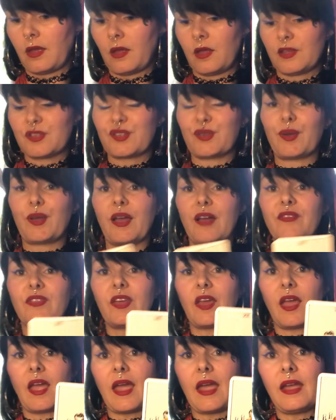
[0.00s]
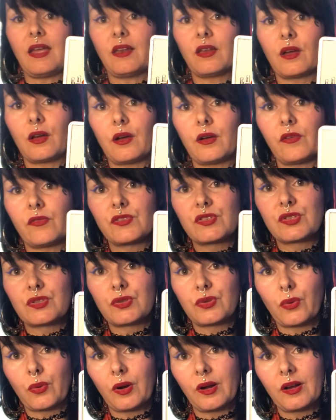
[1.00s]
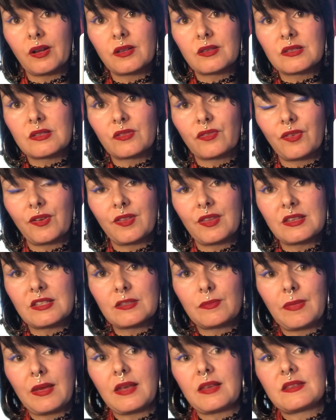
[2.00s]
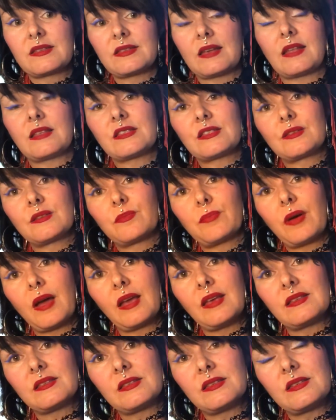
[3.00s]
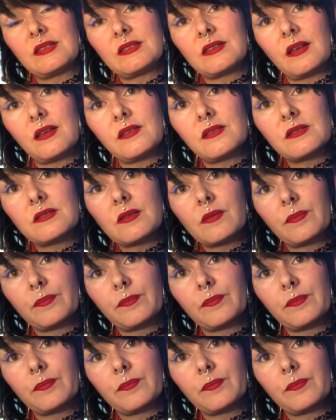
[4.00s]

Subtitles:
So we have the 8 of Swords for This Makes Sense, Pisces Suns.